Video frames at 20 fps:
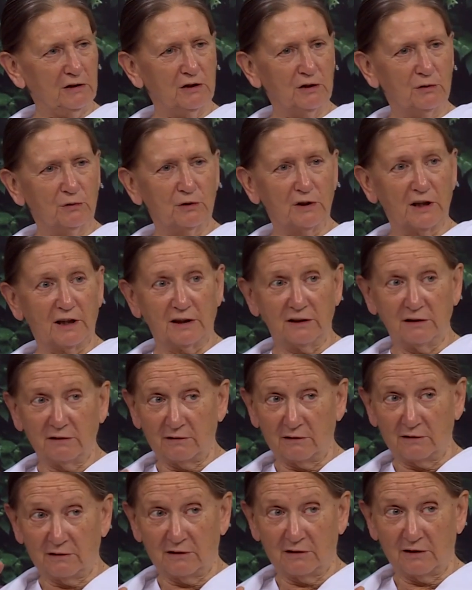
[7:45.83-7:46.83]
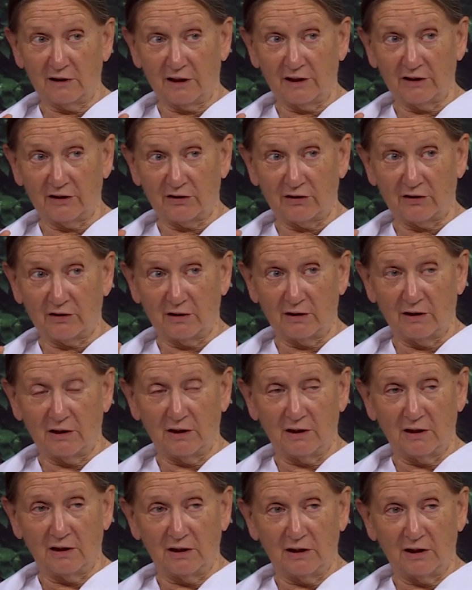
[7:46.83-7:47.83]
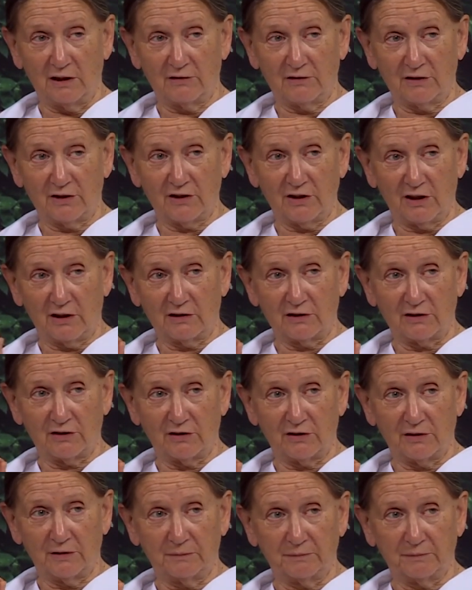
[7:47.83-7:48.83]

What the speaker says: you will get nice results.